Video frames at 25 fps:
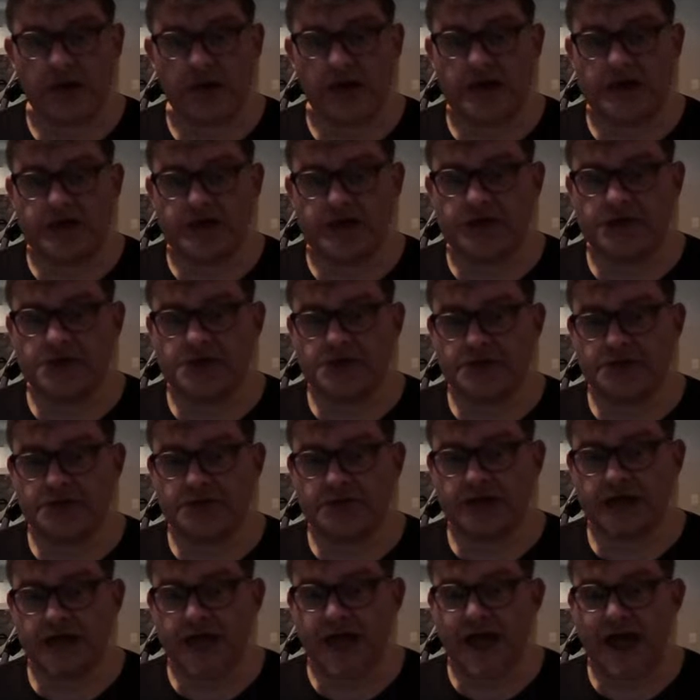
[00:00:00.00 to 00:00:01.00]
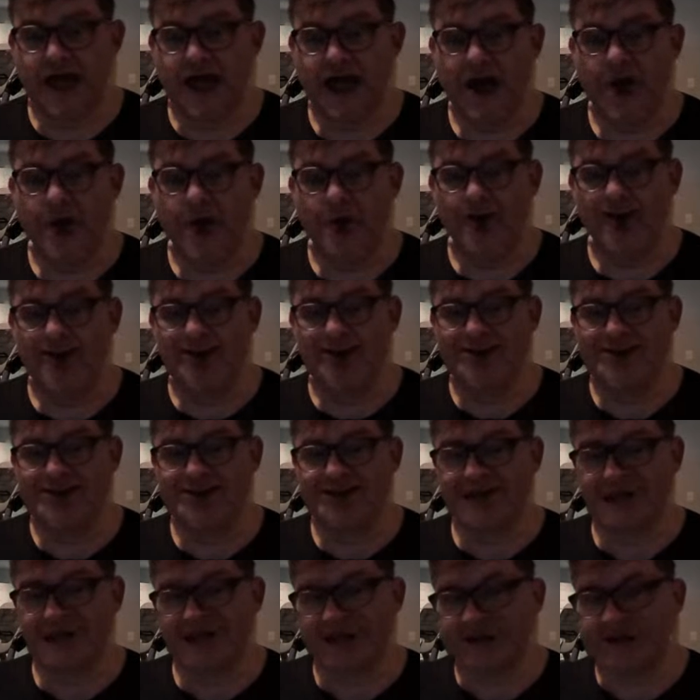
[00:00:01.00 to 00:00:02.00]
in terms of how it has
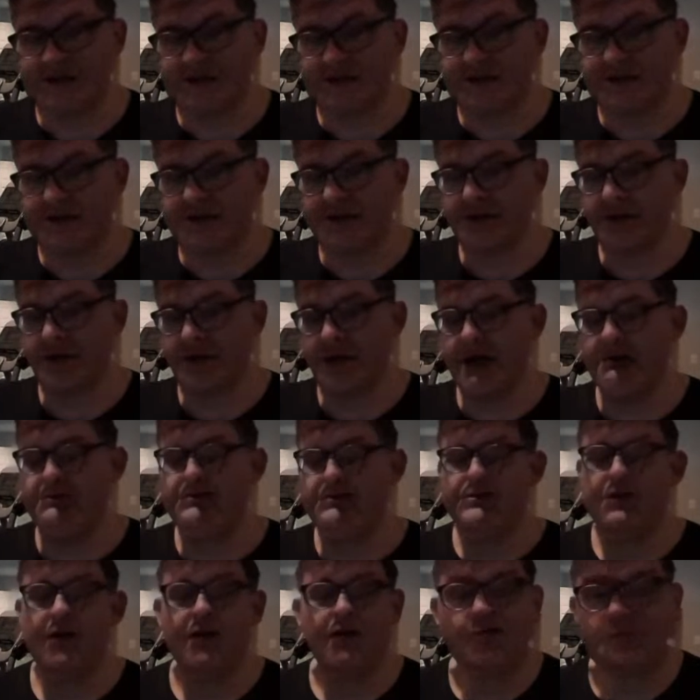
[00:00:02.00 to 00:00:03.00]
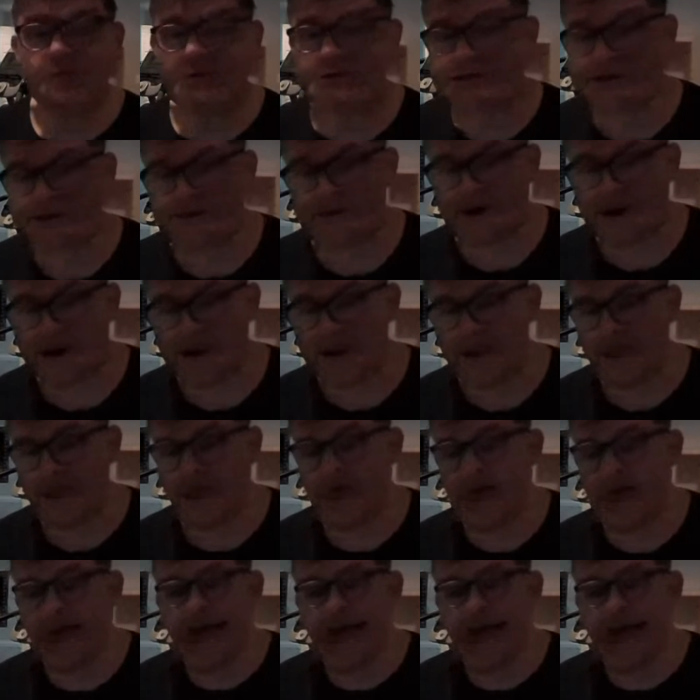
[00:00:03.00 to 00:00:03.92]
changed, how software is developed,